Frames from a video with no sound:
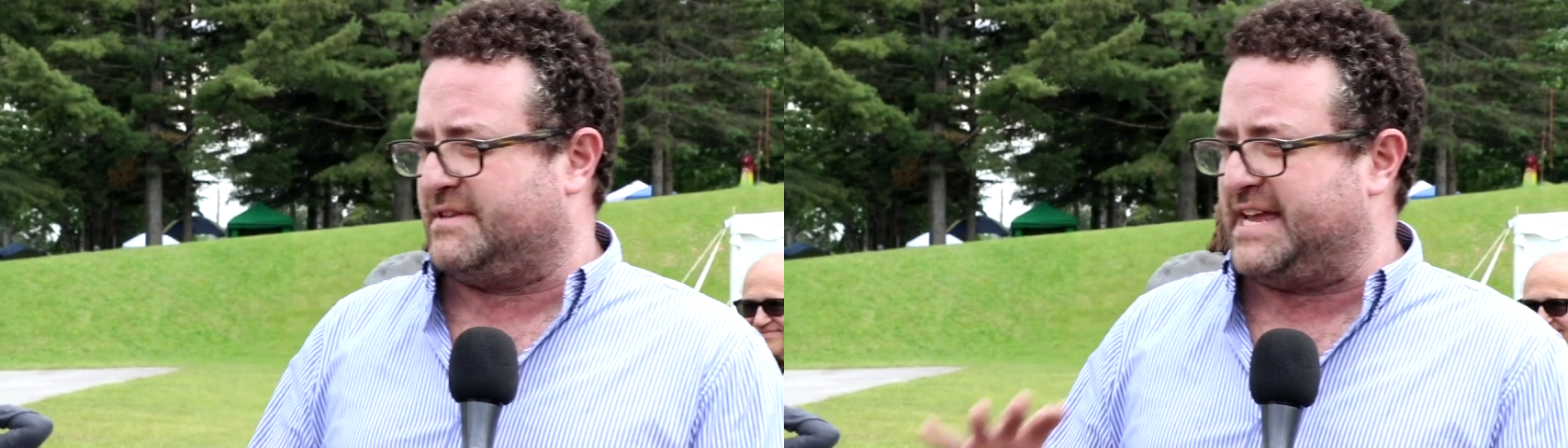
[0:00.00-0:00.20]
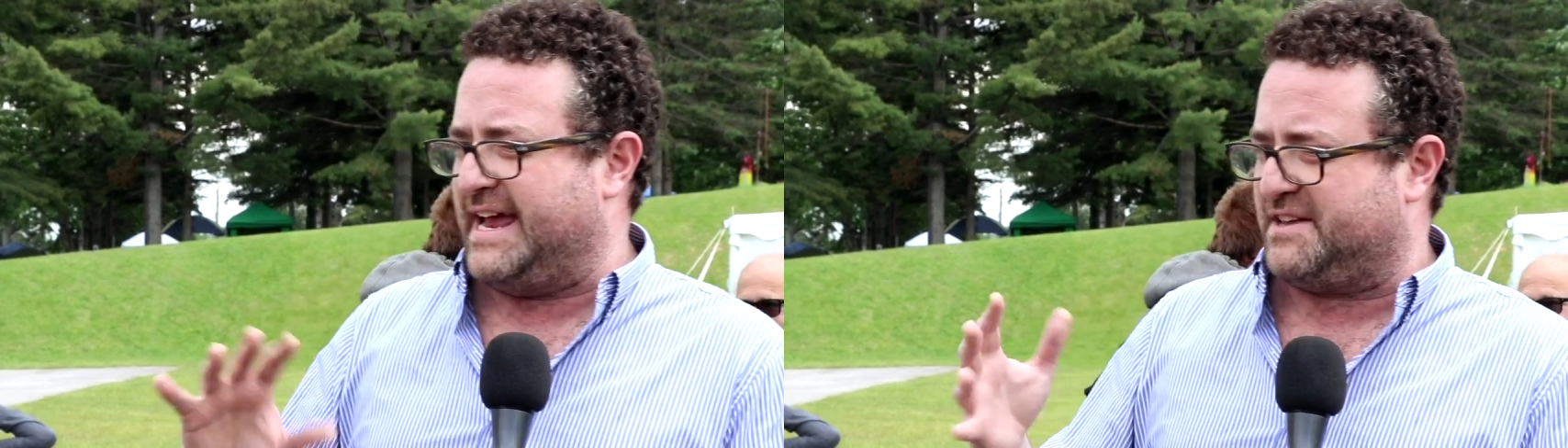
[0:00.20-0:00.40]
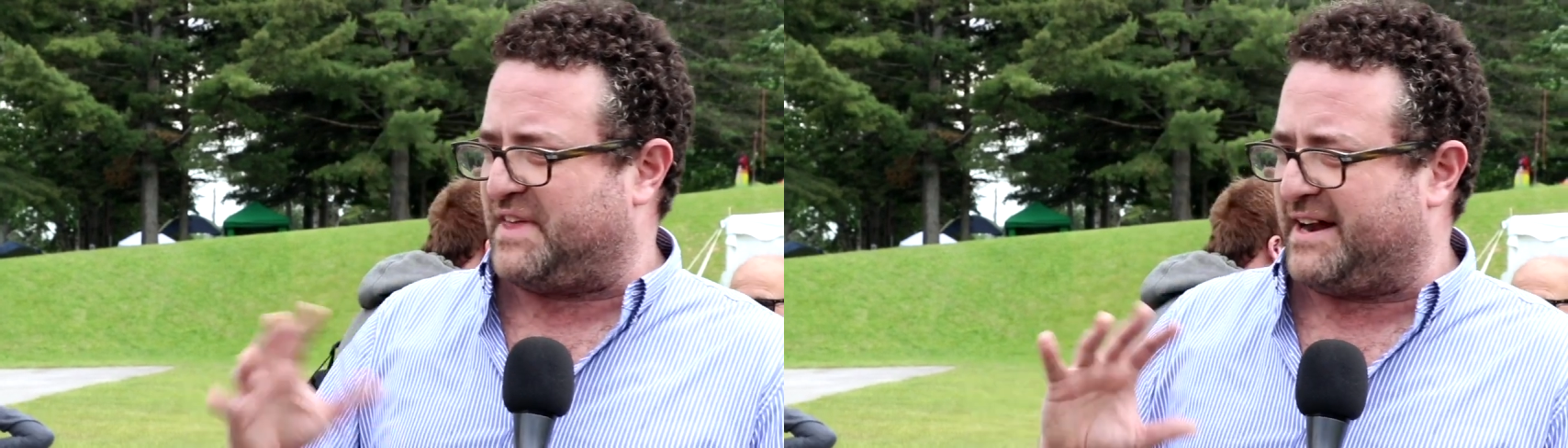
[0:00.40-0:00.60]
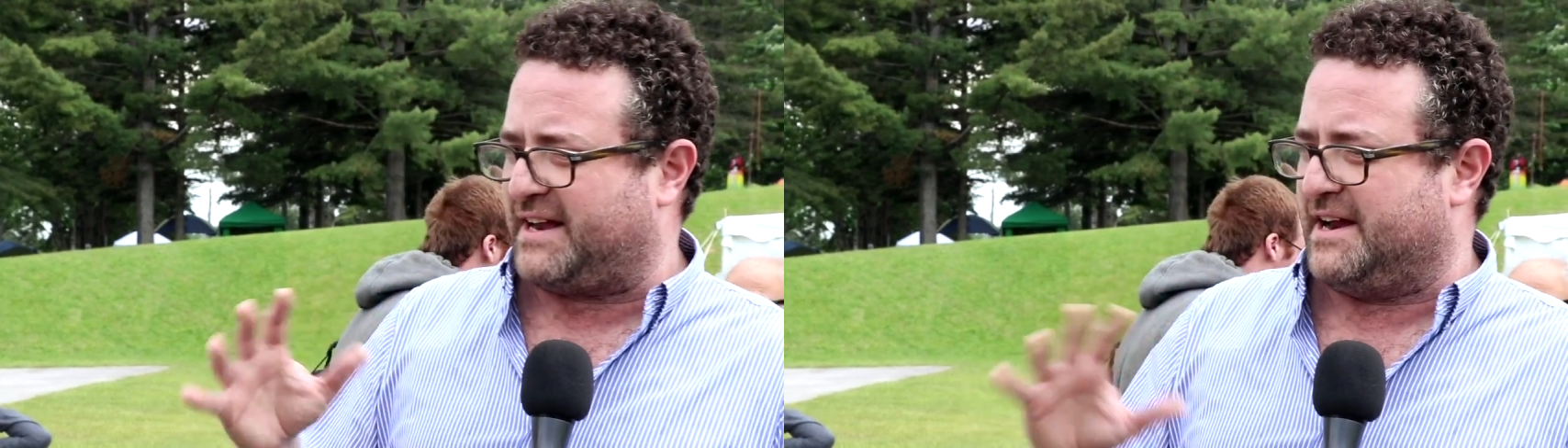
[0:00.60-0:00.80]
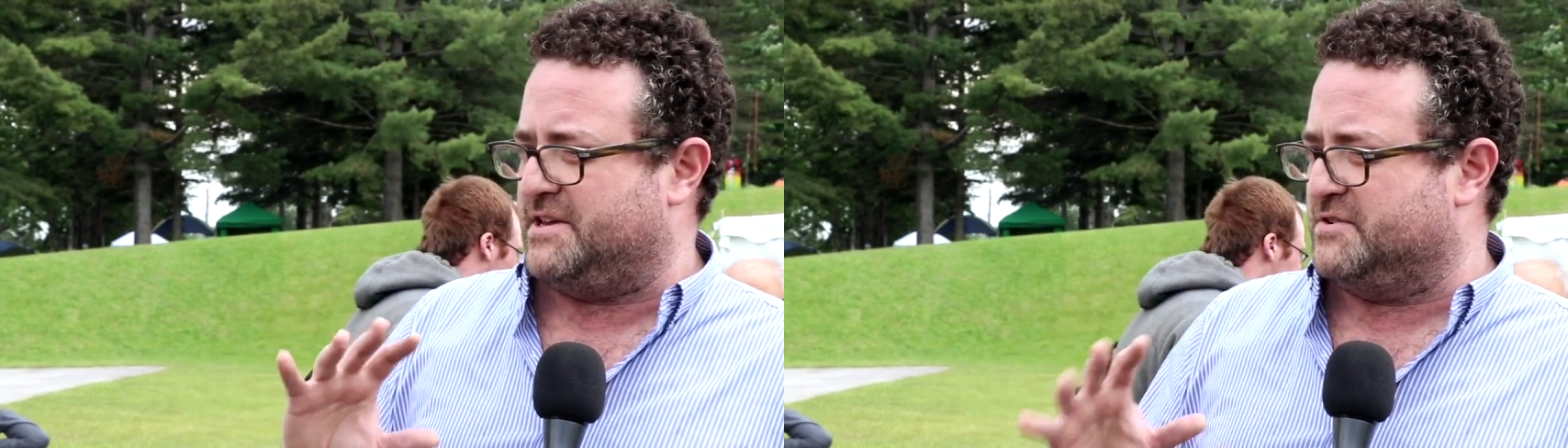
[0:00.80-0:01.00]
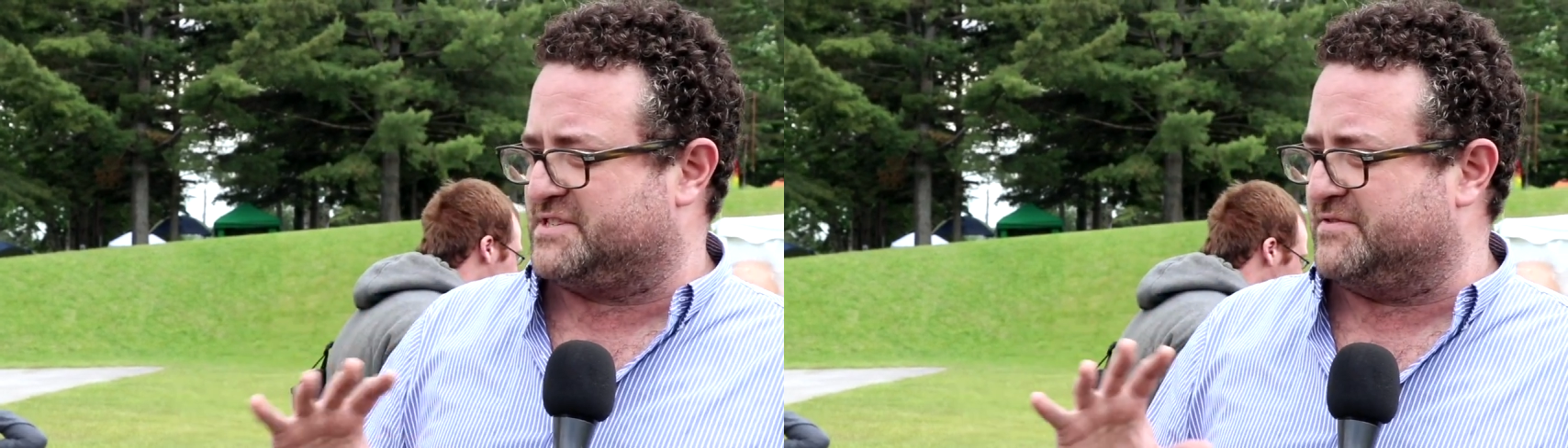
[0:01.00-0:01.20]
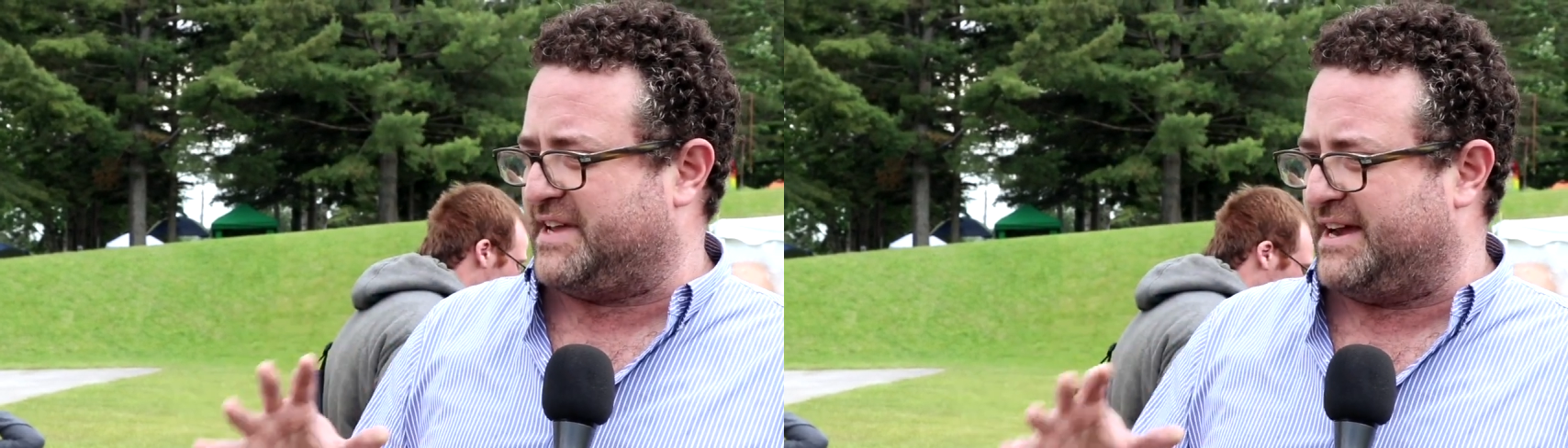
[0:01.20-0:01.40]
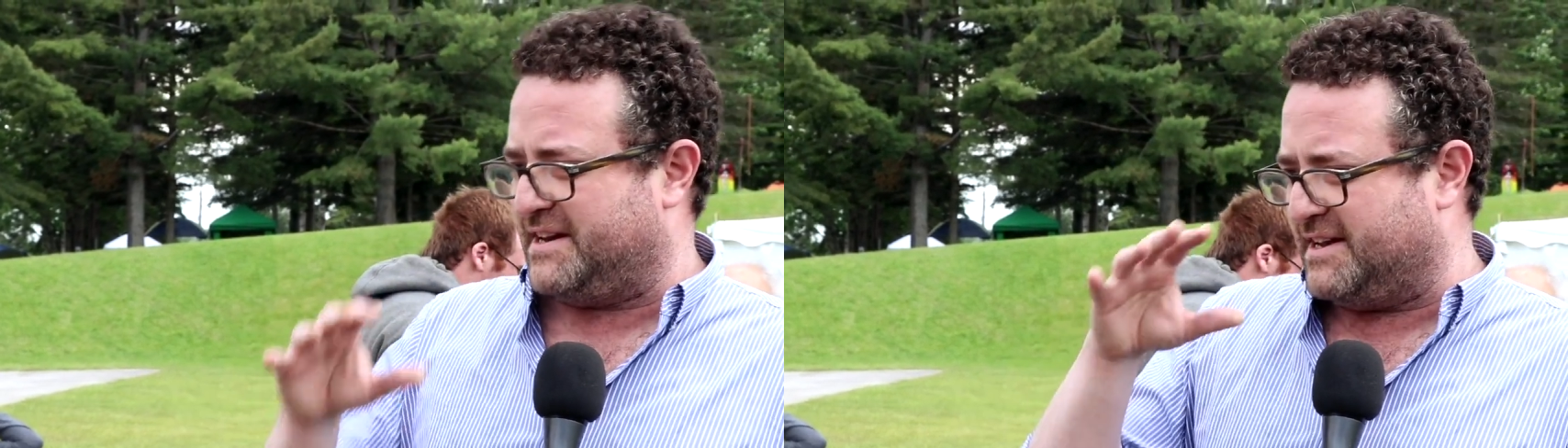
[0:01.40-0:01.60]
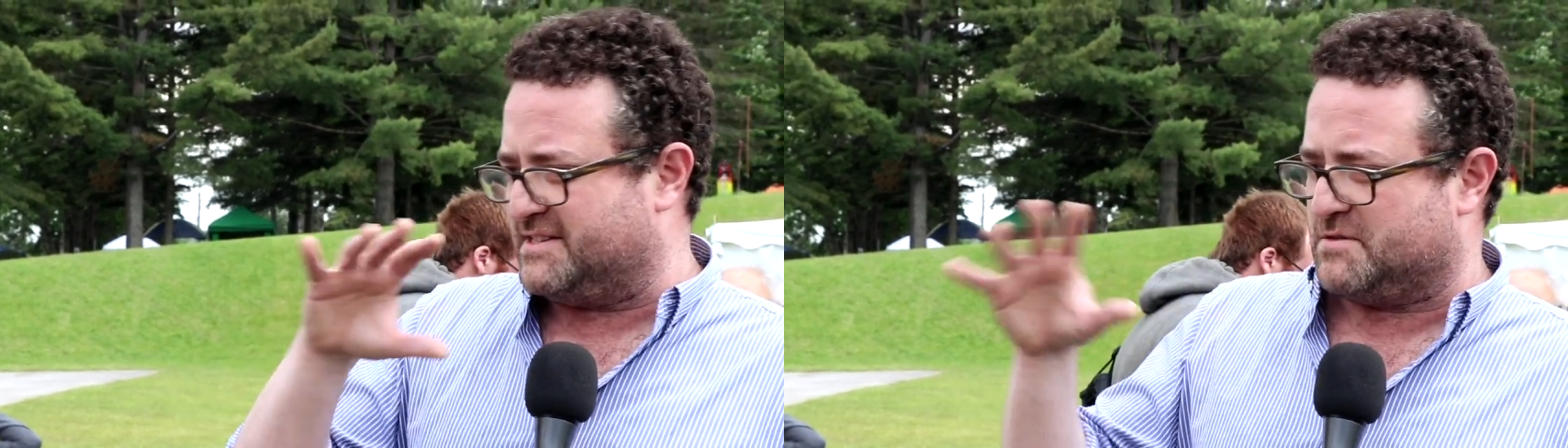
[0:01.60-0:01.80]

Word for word: take that kind of use of data as